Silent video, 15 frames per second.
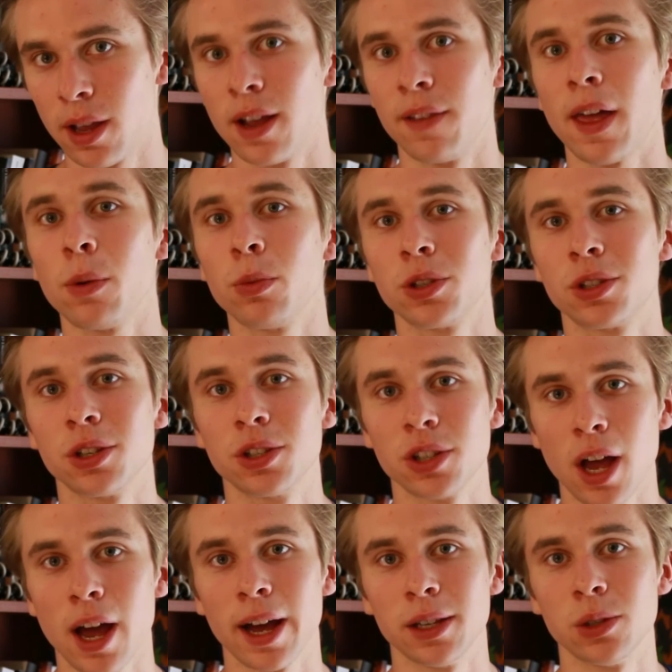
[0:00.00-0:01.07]
that it was
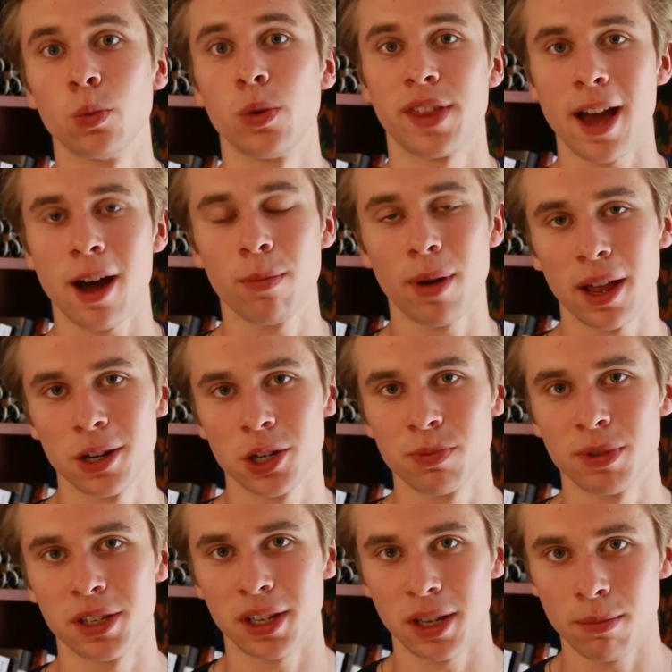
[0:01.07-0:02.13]
designed with our
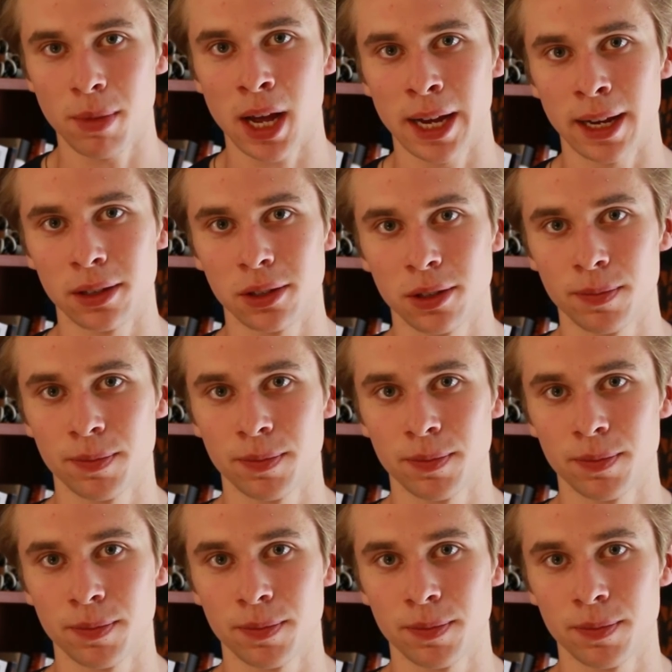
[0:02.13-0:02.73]
punishment in mind.